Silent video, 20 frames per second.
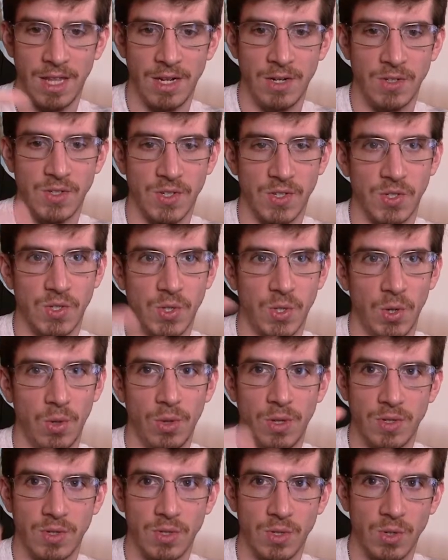a screw
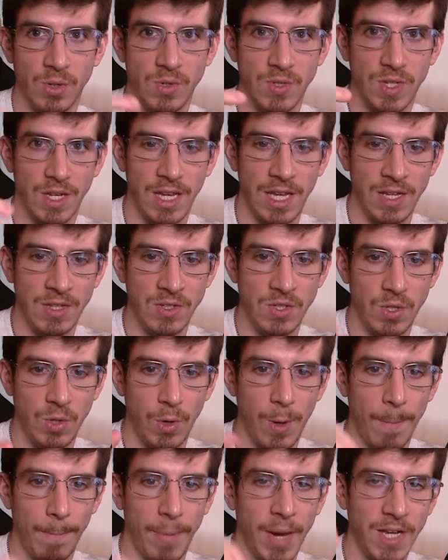that screws into
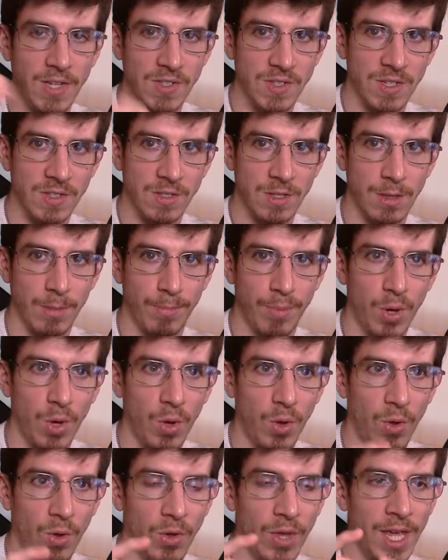and bites into the
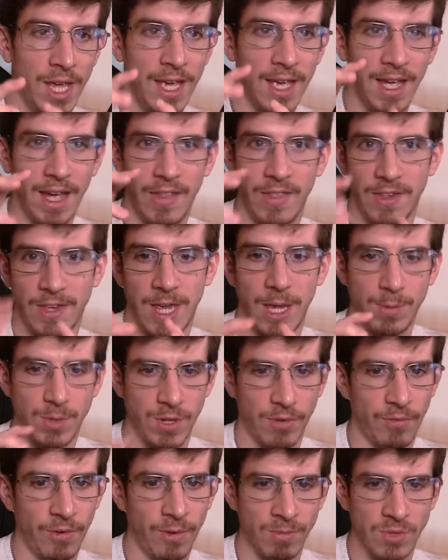pole and then keeps it
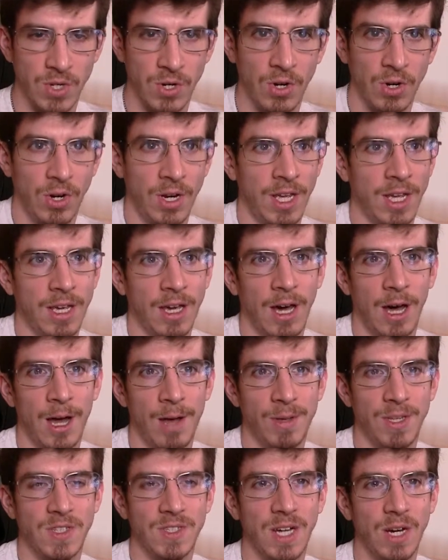from turning.
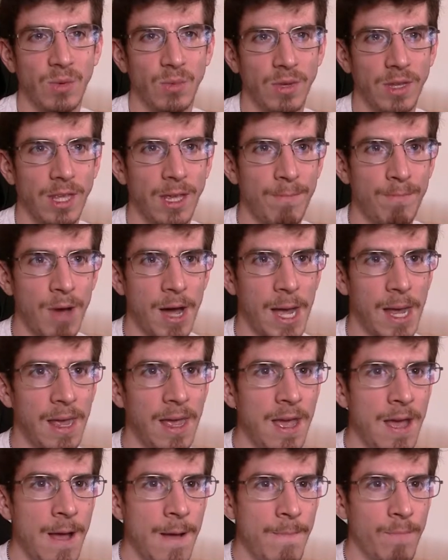It's not really my
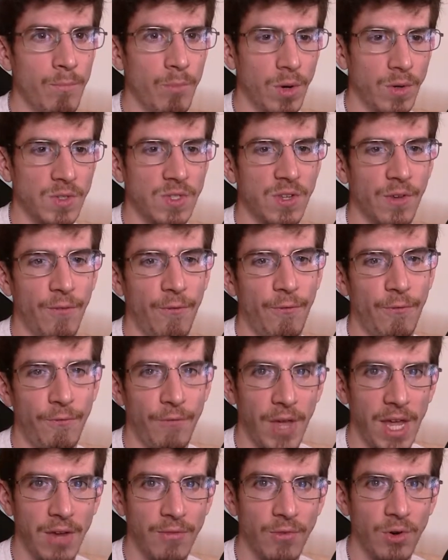most
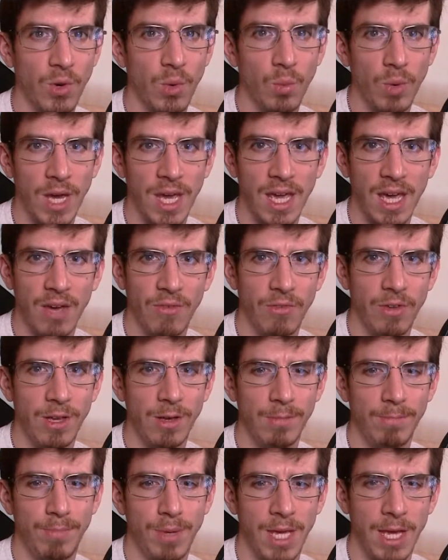favorite way of
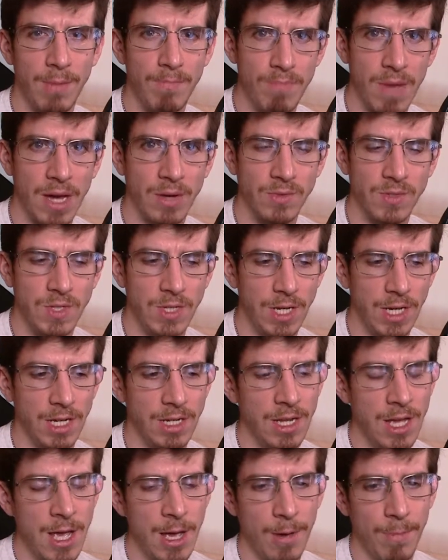it being mounted,
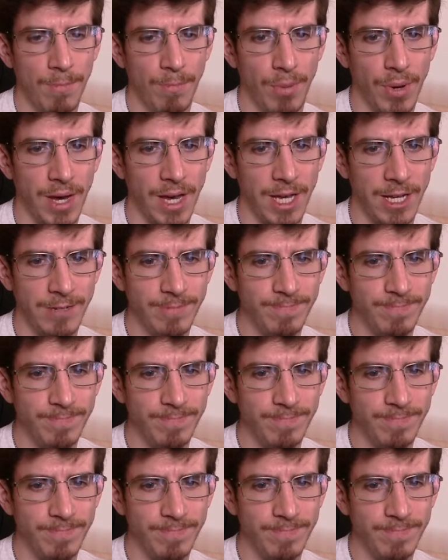but